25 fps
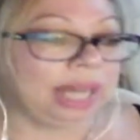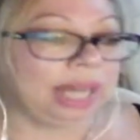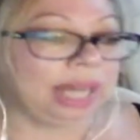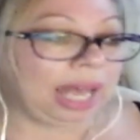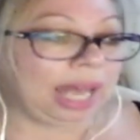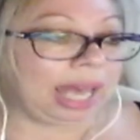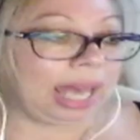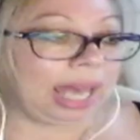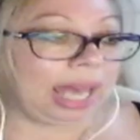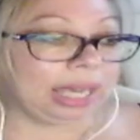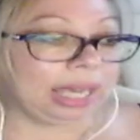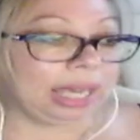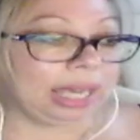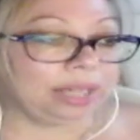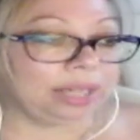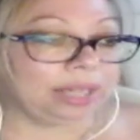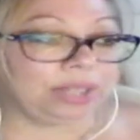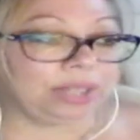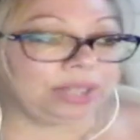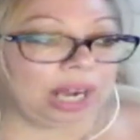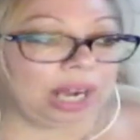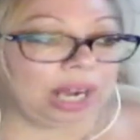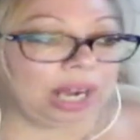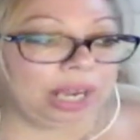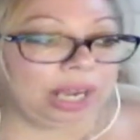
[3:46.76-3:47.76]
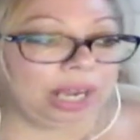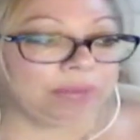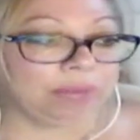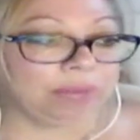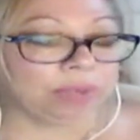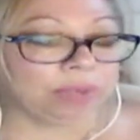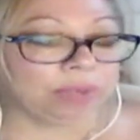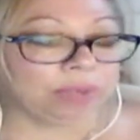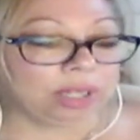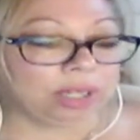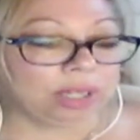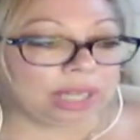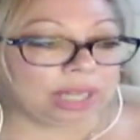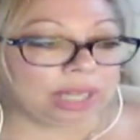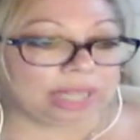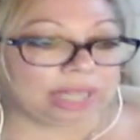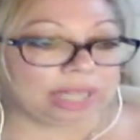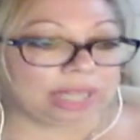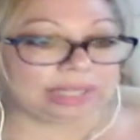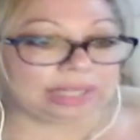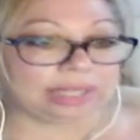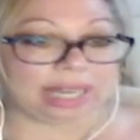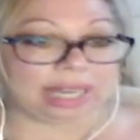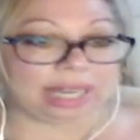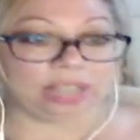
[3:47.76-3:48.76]
and I
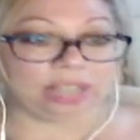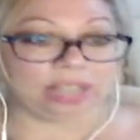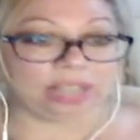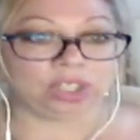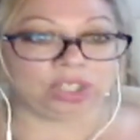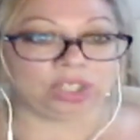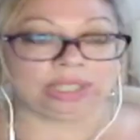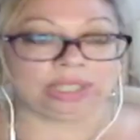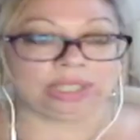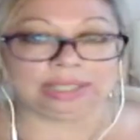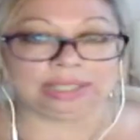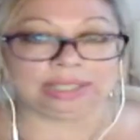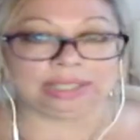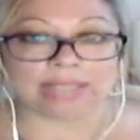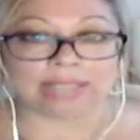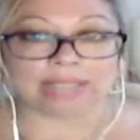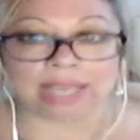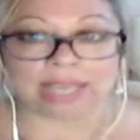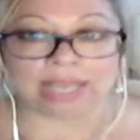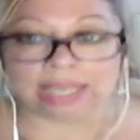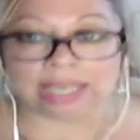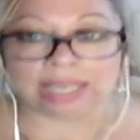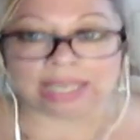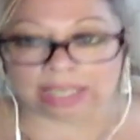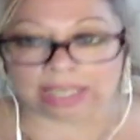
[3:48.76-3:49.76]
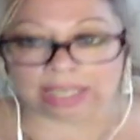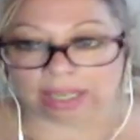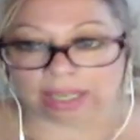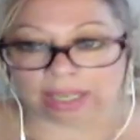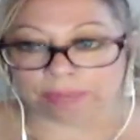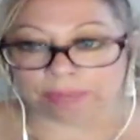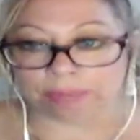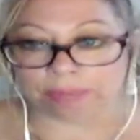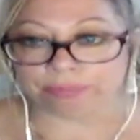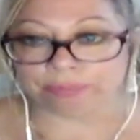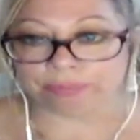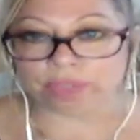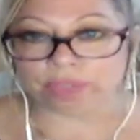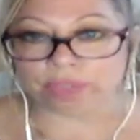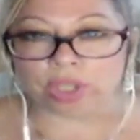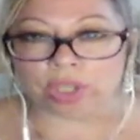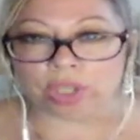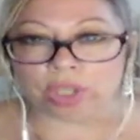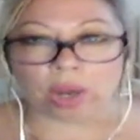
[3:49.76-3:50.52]
realized as she's saying it you know,